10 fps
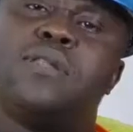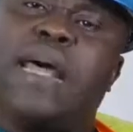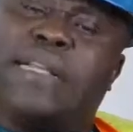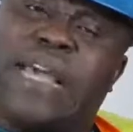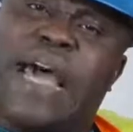
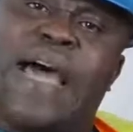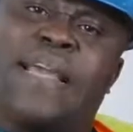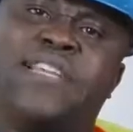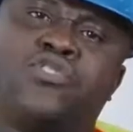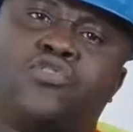that
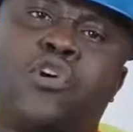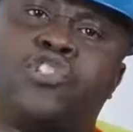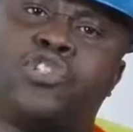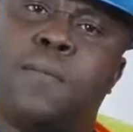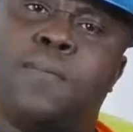are in
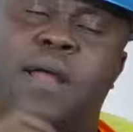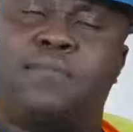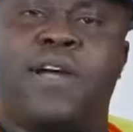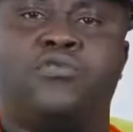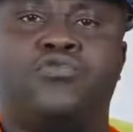such
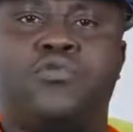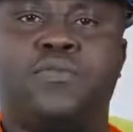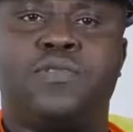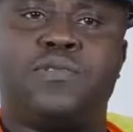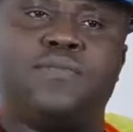
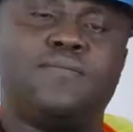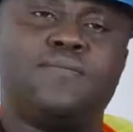bathrooms.